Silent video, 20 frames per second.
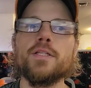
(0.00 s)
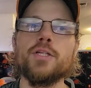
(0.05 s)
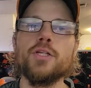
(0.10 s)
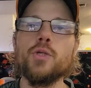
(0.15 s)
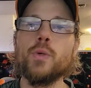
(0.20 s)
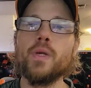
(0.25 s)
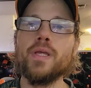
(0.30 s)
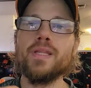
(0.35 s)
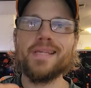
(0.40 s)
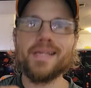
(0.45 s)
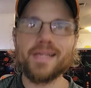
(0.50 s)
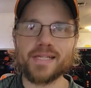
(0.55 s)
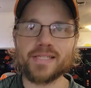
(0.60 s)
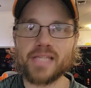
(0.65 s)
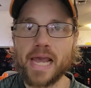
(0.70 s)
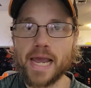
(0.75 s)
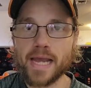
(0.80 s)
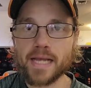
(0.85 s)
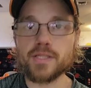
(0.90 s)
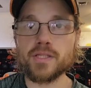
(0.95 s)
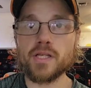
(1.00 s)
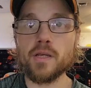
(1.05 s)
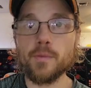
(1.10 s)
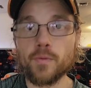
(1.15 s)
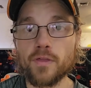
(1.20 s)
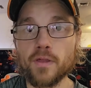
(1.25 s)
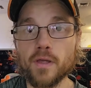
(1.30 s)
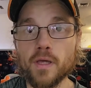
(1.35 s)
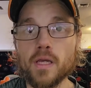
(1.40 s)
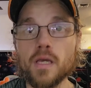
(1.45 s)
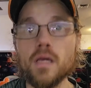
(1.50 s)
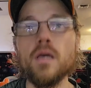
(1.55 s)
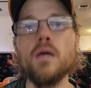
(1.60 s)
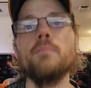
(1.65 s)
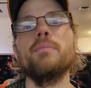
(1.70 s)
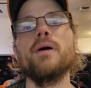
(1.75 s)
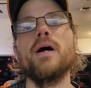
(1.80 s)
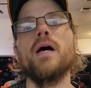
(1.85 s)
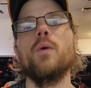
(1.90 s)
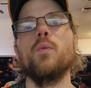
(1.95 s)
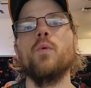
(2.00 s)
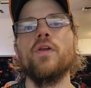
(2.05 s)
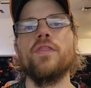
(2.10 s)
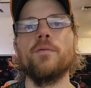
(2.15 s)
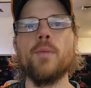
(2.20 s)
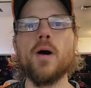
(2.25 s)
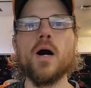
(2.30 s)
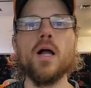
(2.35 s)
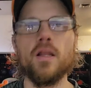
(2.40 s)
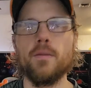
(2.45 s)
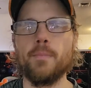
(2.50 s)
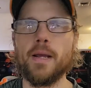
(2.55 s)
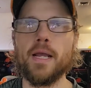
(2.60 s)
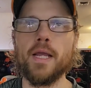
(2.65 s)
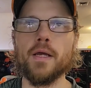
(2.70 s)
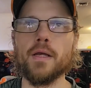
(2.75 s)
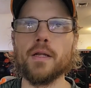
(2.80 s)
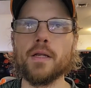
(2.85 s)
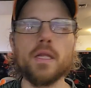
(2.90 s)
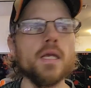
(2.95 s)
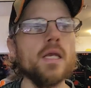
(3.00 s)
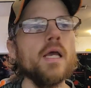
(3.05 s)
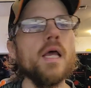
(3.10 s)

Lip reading: to doing the exact same thing, but with a ball in my hand.